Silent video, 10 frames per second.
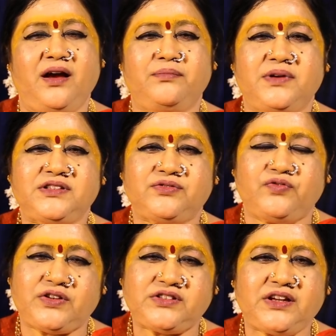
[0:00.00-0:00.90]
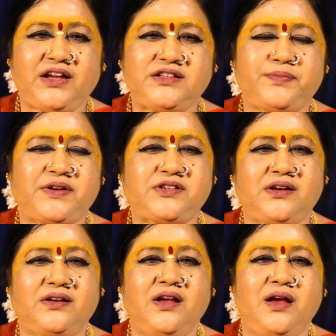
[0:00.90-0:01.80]
Amma's once again
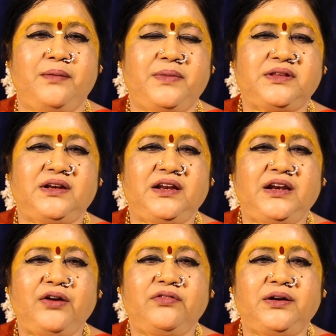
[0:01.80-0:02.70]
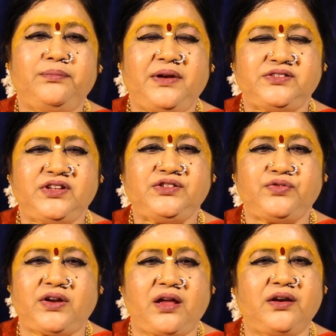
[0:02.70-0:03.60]
special motherly love and
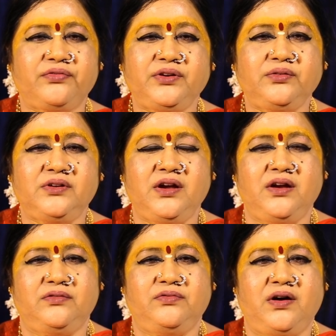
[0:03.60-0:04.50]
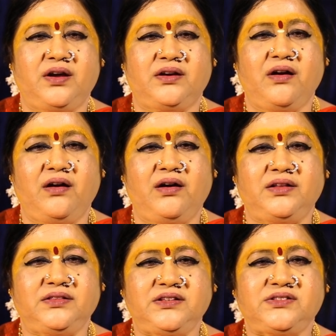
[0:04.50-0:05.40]
blessings for all of you for
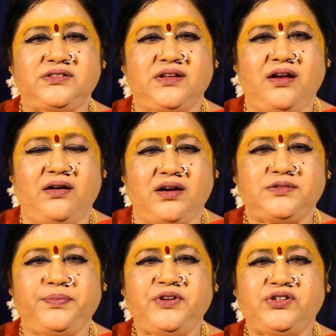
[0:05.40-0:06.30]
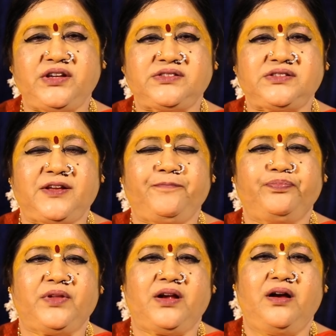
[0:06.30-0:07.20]
on this auspicious
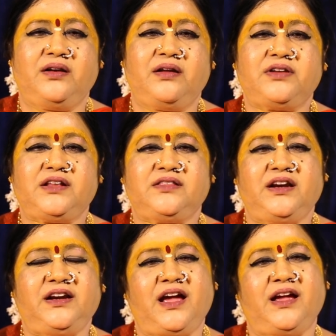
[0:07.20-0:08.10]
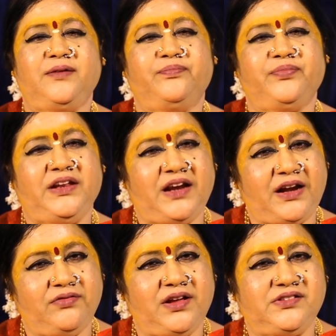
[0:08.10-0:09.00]
Navaratri time in
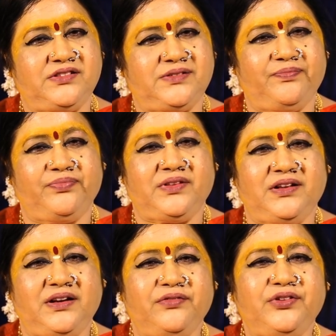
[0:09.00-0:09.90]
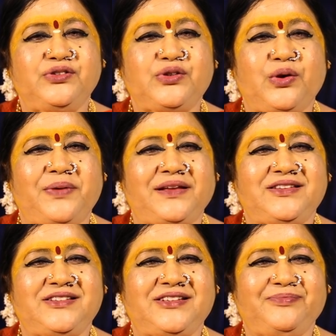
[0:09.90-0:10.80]
advance. Love you so
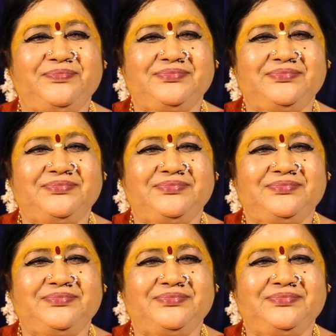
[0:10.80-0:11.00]
much.